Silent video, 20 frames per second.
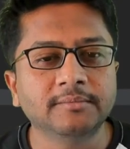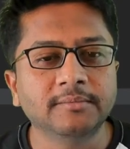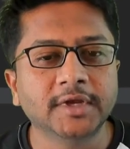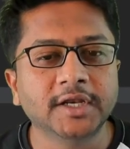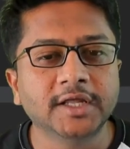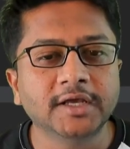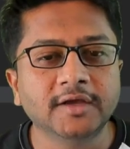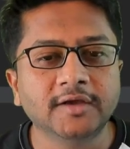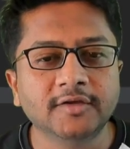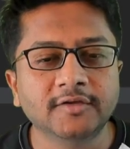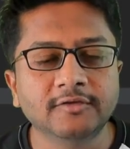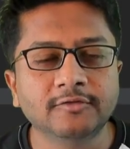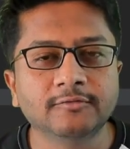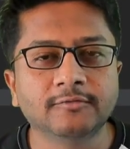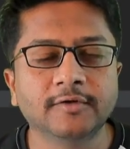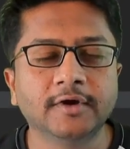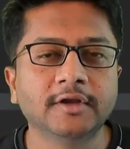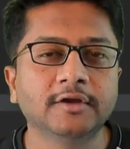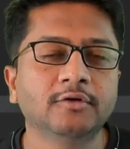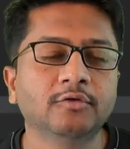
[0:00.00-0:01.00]
meaning is
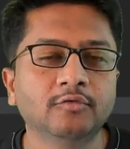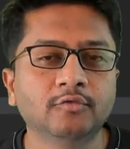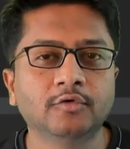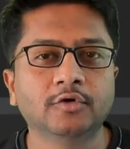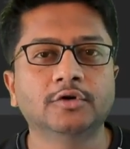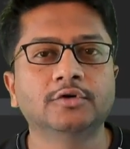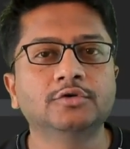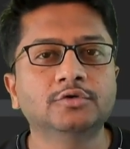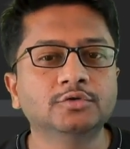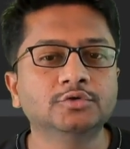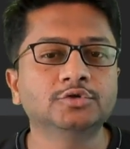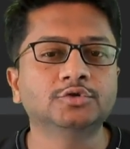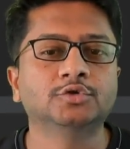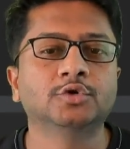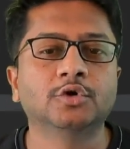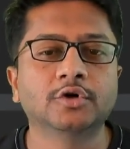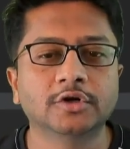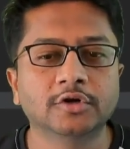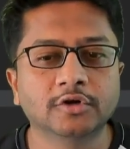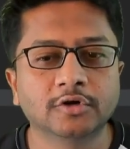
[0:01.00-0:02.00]
where you want to
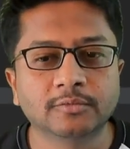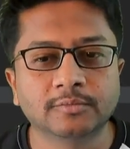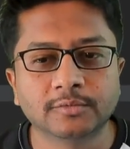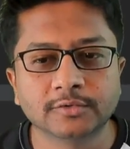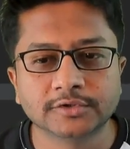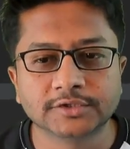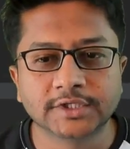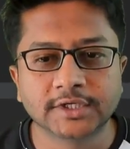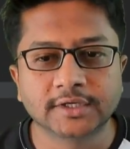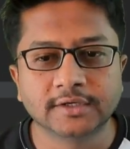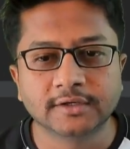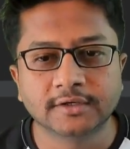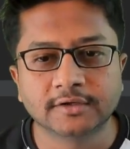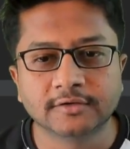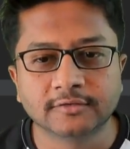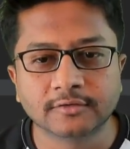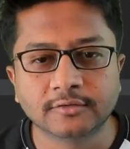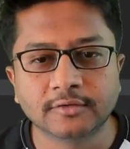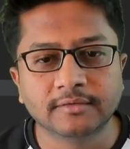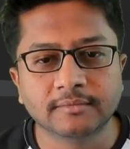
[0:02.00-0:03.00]
store your project.
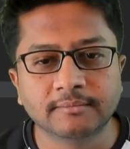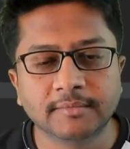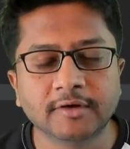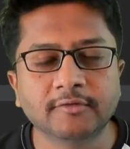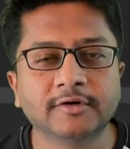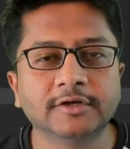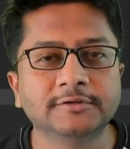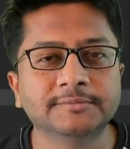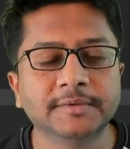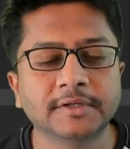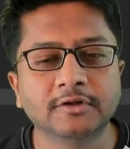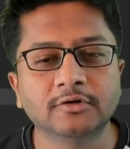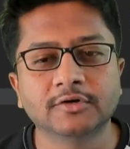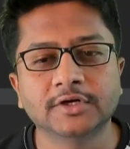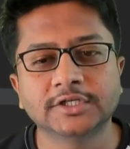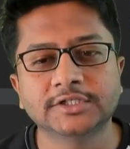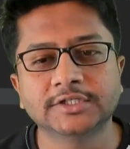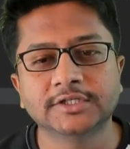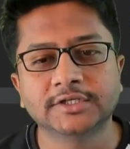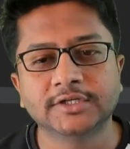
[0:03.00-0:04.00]
So my workspace
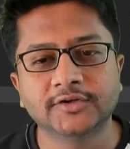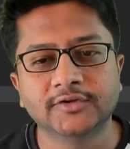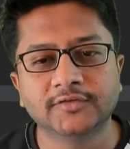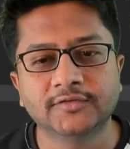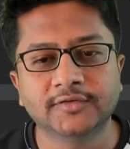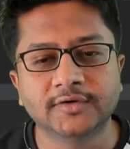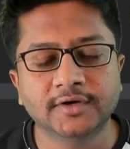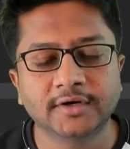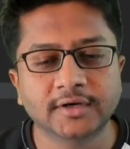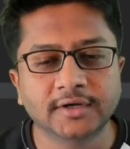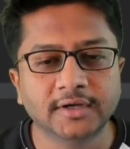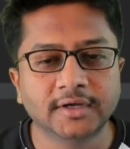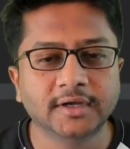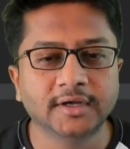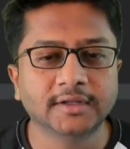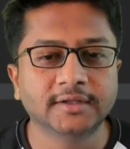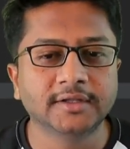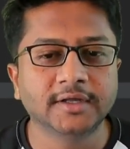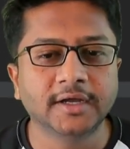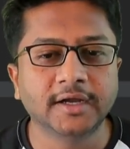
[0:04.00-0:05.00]
location is
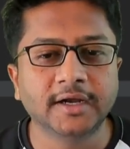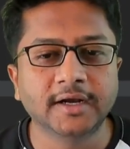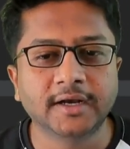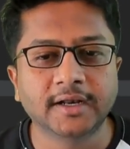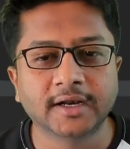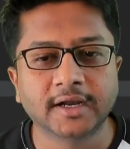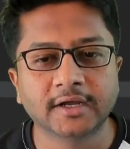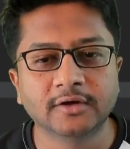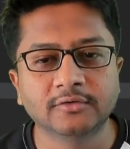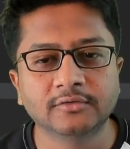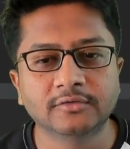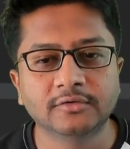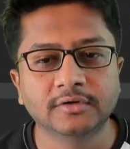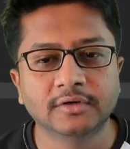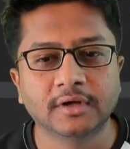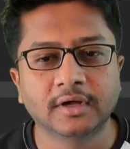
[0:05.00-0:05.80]
in the E drive.